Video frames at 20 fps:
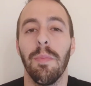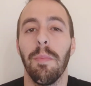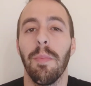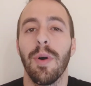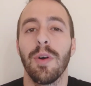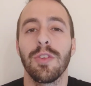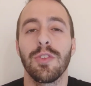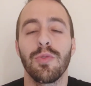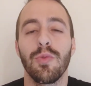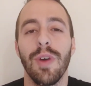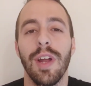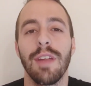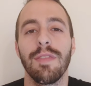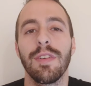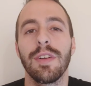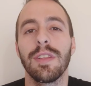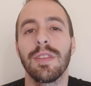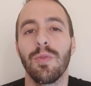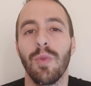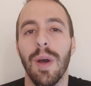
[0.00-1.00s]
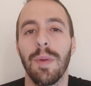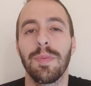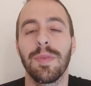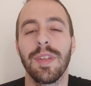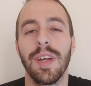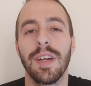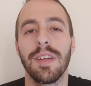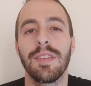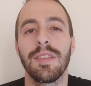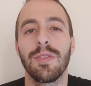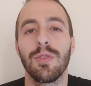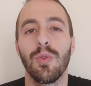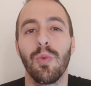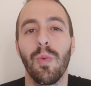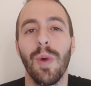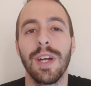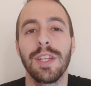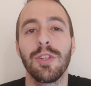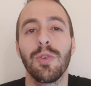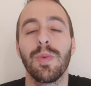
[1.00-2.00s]
most relevant websites to
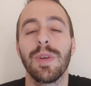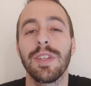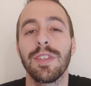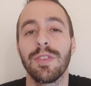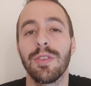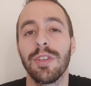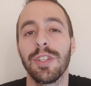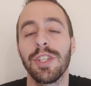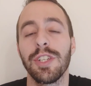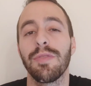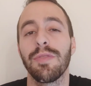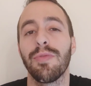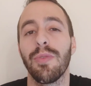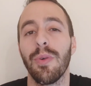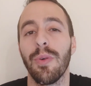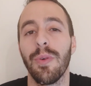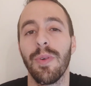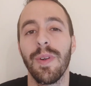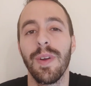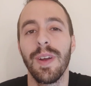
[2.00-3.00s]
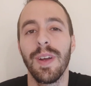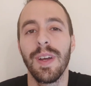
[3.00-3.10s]
what you were searching for.